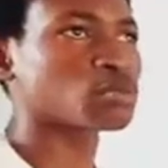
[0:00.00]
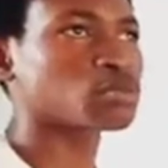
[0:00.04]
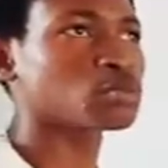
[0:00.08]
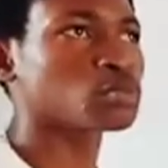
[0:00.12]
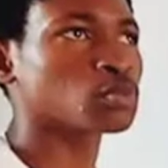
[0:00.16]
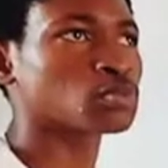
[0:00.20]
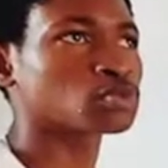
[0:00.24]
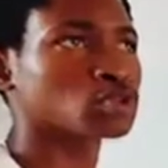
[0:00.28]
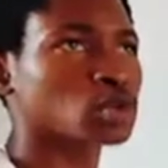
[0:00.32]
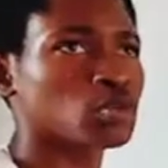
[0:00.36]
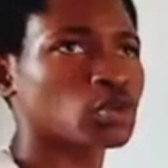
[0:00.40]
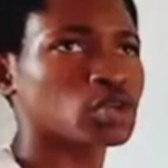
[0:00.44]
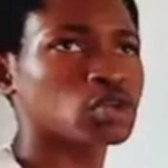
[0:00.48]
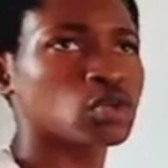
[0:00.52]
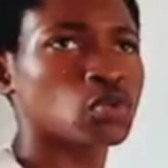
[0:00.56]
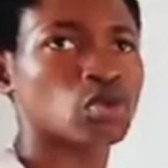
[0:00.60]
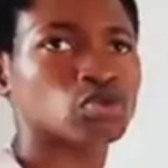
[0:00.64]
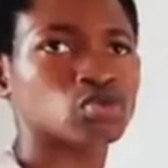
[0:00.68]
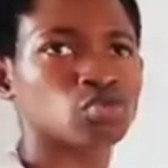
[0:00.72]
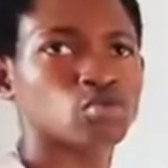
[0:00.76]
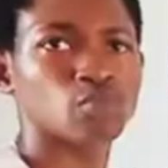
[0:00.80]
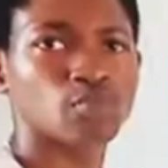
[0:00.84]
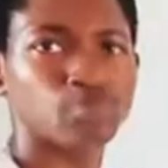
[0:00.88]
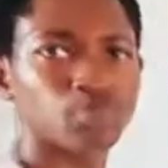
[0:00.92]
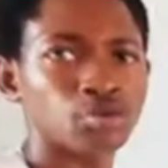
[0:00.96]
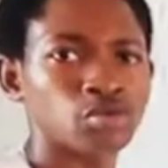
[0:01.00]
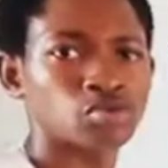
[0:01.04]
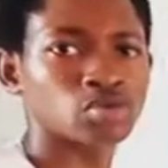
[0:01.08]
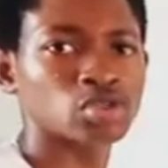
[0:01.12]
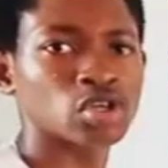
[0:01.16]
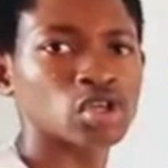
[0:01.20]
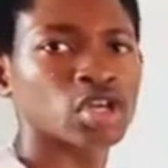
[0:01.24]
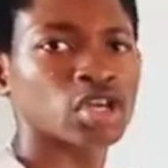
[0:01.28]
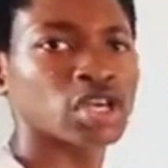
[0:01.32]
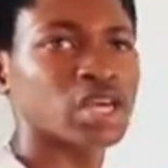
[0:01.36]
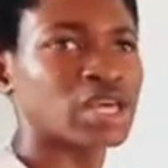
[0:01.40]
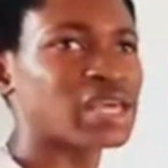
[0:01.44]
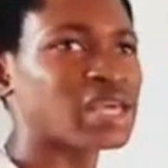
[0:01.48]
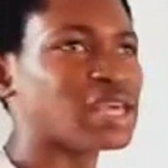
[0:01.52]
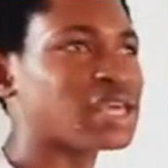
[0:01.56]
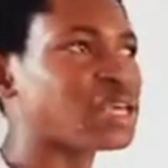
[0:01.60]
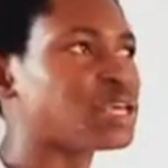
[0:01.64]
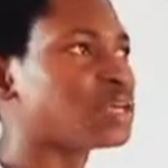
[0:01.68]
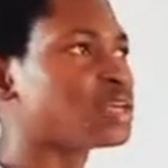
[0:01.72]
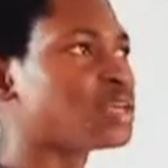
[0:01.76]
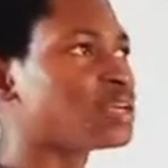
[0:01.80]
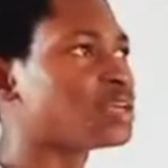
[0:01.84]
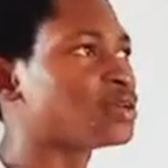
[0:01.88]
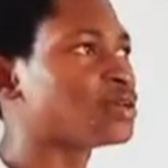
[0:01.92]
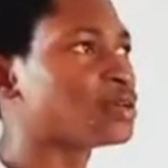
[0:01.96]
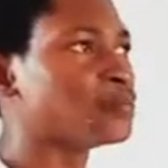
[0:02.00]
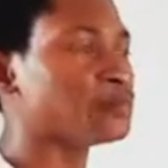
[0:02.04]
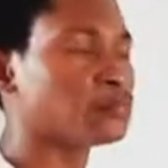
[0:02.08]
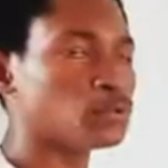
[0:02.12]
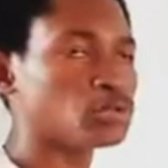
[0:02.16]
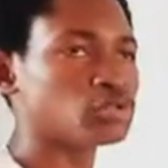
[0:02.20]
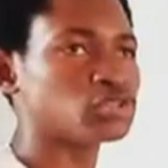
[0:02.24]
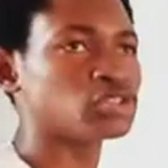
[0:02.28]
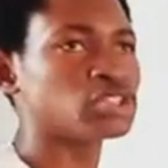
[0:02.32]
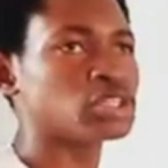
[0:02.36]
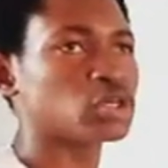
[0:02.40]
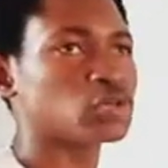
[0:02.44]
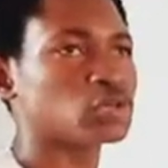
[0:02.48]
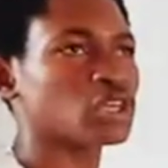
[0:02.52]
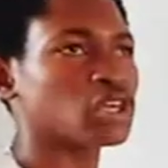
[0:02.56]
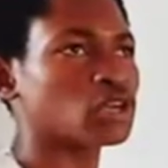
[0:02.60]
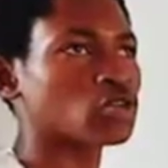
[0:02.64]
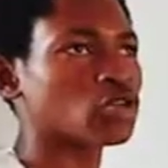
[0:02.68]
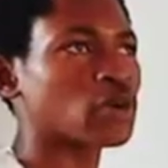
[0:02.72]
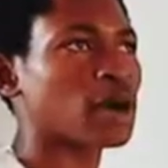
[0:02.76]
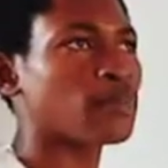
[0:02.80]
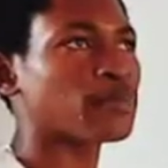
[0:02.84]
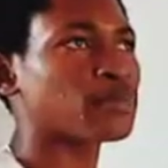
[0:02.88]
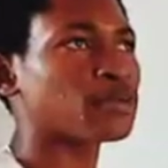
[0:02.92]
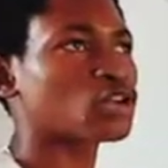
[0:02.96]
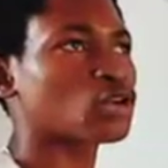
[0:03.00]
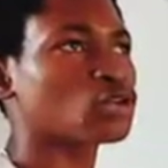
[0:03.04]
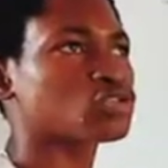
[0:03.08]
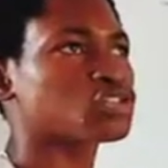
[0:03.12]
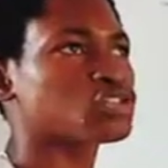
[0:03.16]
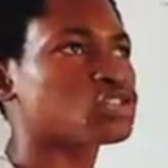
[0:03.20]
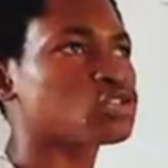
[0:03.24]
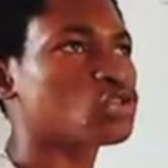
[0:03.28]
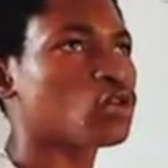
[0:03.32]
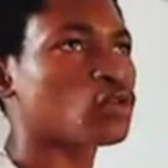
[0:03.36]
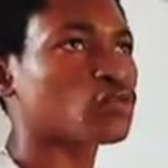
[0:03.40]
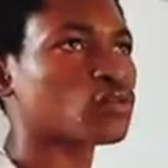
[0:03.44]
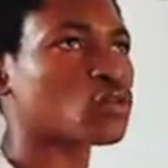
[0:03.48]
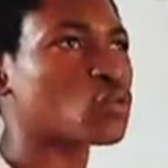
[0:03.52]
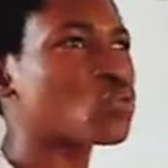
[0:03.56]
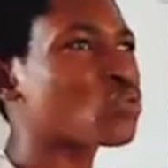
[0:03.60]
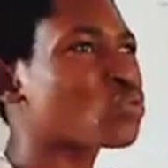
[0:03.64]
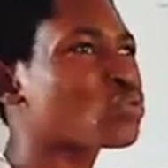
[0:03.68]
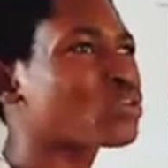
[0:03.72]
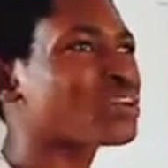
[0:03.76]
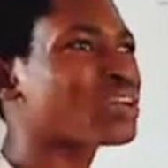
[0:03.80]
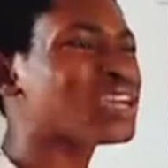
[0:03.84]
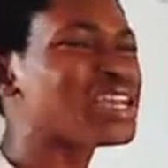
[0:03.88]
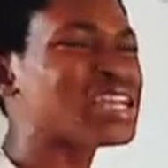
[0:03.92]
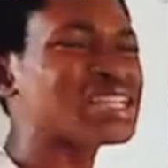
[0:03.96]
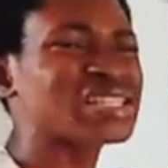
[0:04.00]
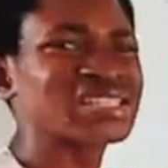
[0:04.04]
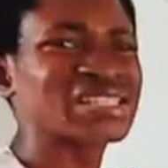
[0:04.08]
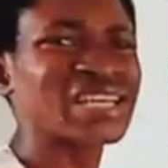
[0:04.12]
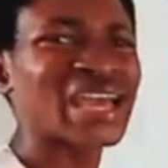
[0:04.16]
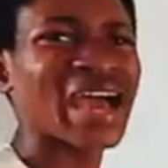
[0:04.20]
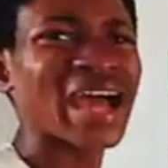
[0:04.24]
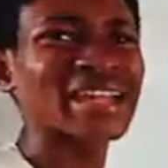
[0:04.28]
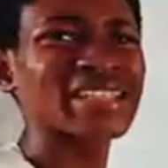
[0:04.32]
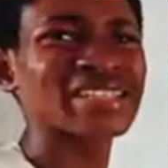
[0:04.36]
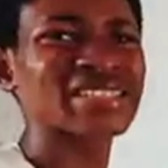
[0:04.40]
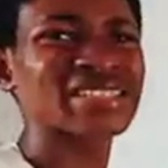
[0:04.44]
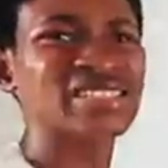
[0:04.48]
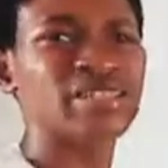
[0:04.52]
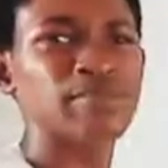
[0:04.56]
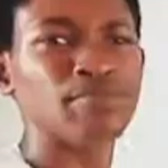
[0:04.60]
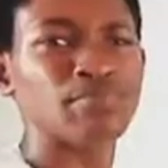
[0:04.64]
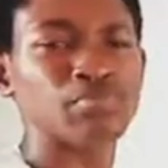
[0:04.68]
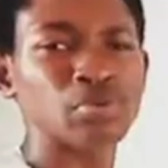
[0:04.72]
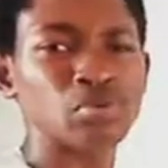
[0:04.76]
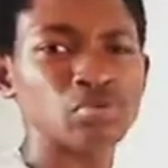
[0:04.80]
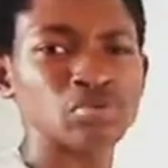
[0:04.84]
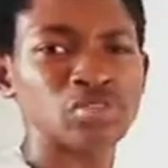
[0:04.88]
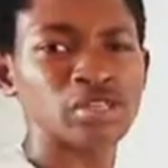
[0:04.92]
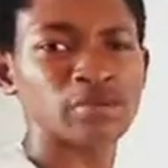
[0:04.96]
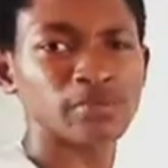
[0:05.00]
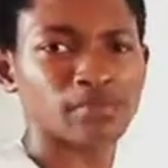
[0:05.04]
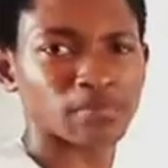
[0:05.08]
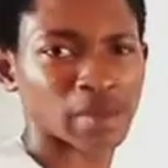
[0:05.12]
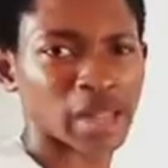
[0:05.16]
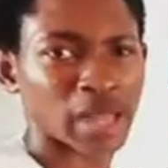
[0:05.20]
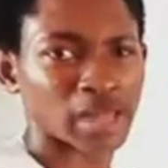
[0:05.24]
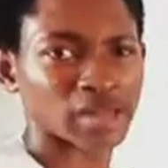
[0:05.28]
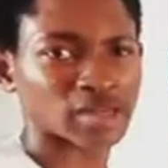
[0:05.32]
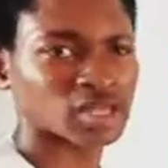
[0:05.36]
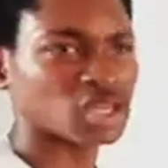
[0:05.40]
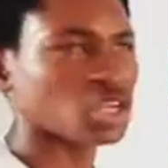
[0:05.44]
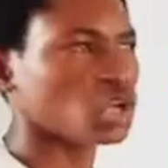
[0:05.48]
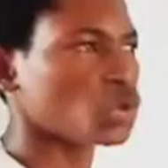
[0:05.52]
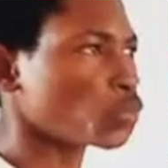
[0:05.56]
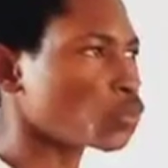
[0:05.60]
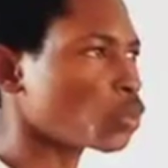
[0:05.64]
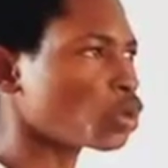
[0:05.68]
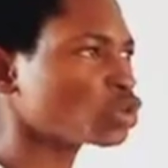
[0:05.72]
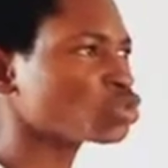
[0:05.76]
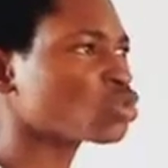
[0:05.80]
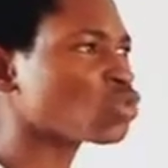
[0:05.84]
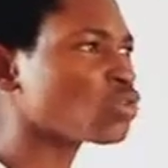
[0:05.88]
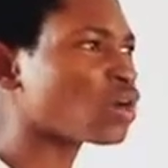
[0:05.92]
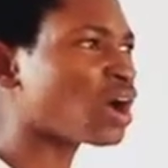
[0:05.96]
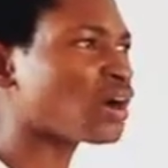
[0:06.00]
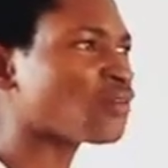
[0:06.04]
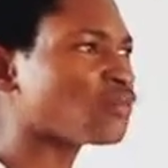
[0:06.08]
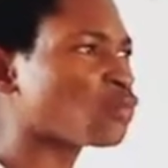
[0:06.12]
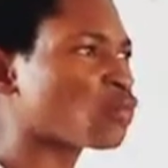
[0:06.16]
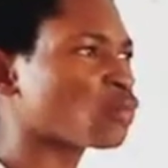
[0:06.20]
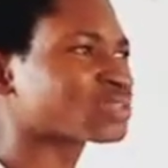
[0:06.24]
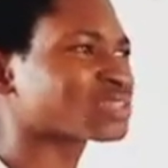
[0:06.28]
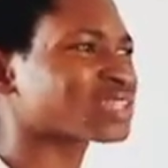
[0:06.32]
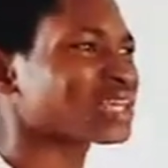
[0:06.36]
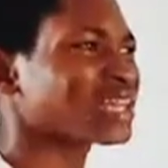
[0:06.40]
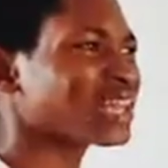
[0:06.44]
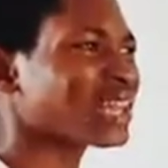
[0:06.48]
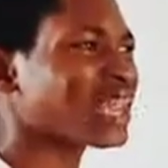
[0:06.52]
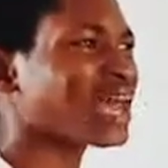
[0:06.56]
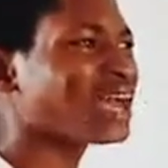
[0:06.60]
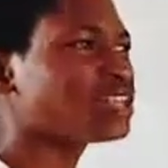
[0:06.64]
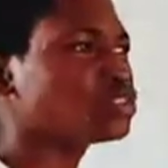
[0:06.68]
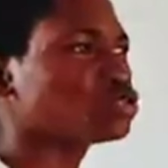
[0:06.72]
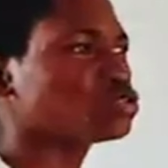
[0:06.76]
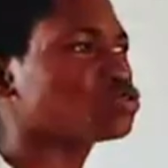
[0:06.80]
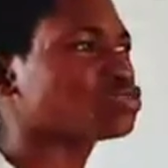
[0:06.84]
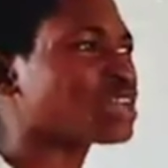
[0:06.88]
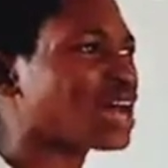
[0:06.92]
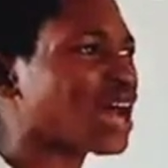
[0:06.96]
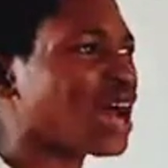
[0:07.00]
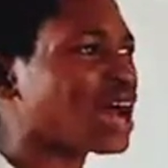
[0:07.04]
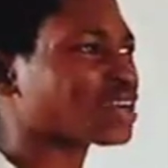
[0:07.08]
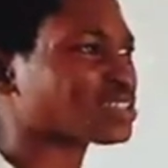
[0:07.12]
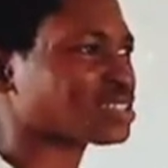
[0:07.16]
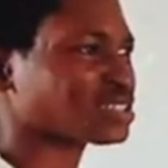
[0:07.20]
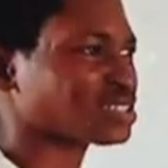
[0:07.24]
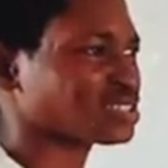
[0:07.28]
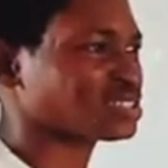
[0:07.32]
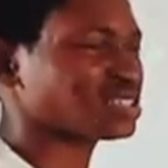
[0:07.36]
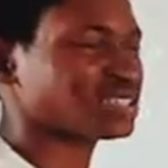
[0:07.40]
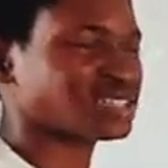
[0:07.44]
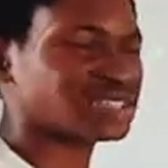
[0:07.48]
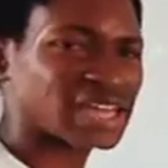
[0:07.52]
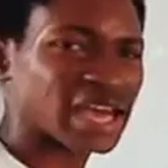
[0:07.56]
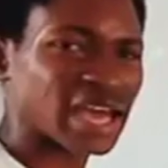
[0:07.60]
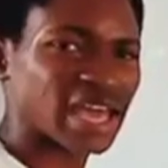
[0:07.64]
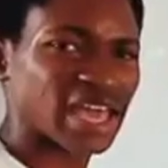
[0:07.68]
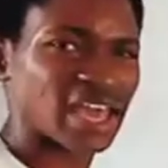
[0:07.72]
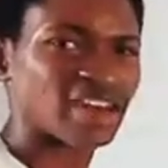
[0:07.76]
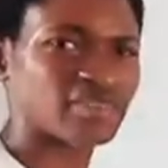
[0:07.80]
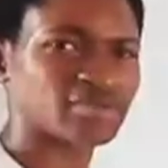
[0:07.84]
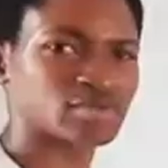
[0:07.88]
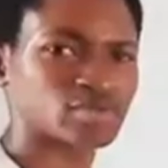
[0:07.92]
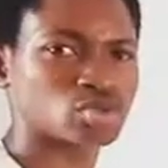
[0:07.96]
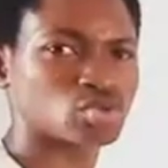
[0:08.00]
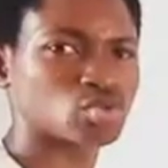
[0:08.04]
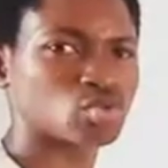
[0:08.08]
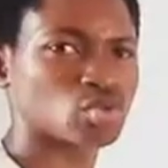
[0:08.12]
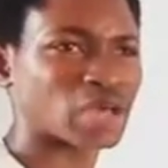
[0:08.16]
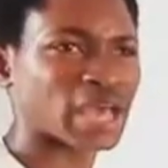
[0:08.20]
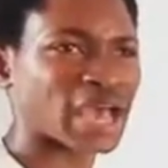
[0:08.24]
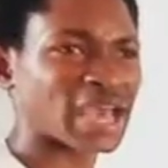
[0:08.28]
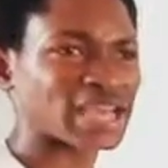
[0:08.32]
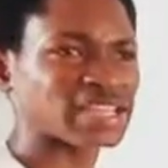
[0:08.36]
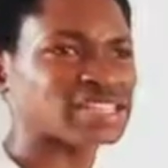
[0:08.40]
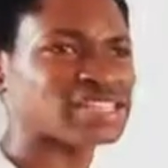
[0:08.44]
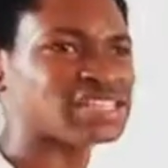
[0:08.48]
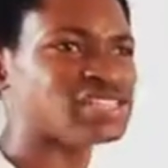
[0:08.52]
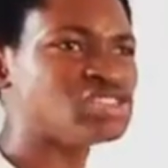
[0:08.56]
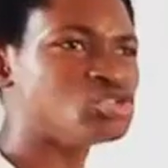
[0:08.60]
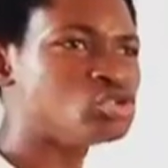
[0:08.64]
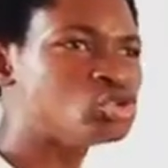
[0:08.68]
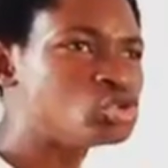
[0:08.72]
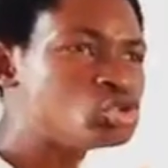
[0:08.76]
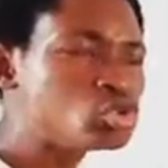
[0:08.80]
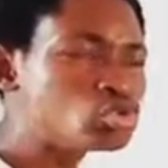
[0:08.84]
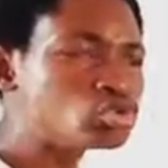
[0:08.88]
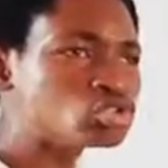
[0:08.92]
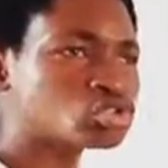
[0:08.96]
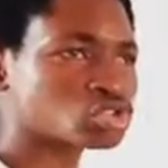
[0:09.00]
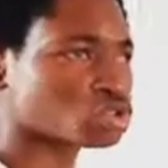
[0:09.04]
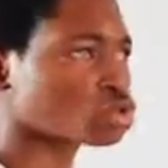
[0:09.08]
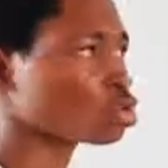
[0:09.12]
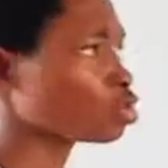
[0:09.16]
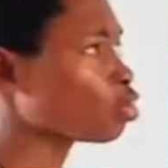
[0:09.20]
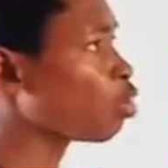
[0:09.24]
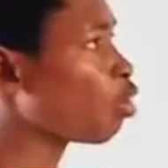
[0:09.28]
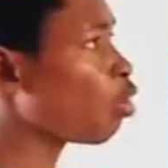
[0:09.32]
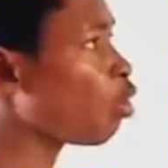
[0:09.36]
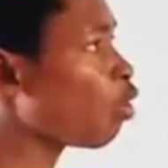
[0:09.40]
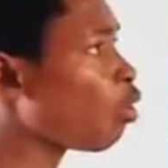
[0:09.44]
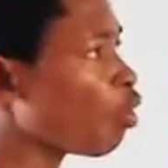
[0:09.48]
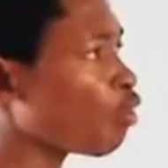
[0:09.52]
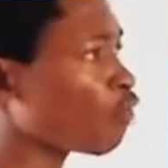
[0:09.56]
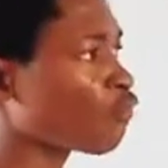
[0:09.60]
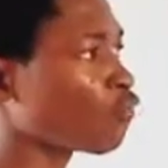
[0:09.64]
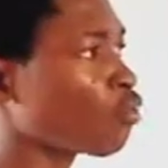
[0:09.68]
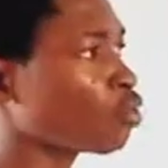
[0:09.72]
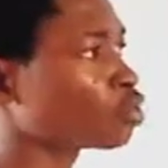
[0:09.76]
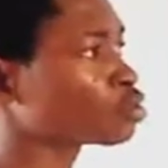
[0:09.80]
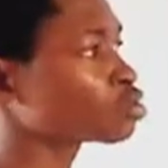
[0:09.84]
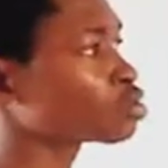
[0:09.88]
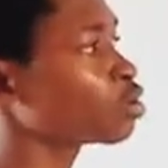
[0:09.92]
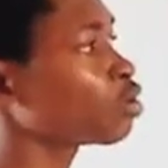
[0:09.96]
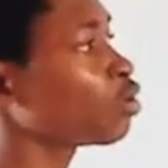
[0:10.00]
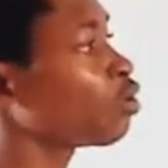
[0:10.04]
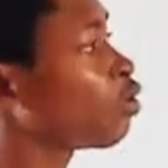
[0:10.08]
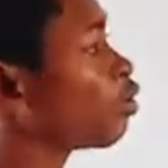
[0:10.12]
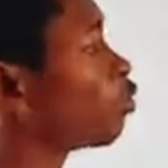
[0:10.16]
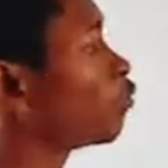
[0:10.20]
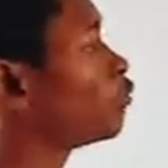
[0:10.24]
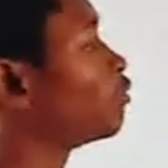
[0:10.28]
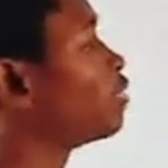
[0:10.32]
somebody wants to build a building, they will tell you go and build a C of O. It guides the building plan. We also have what? Land Use Act that helps to guide the use of what? Of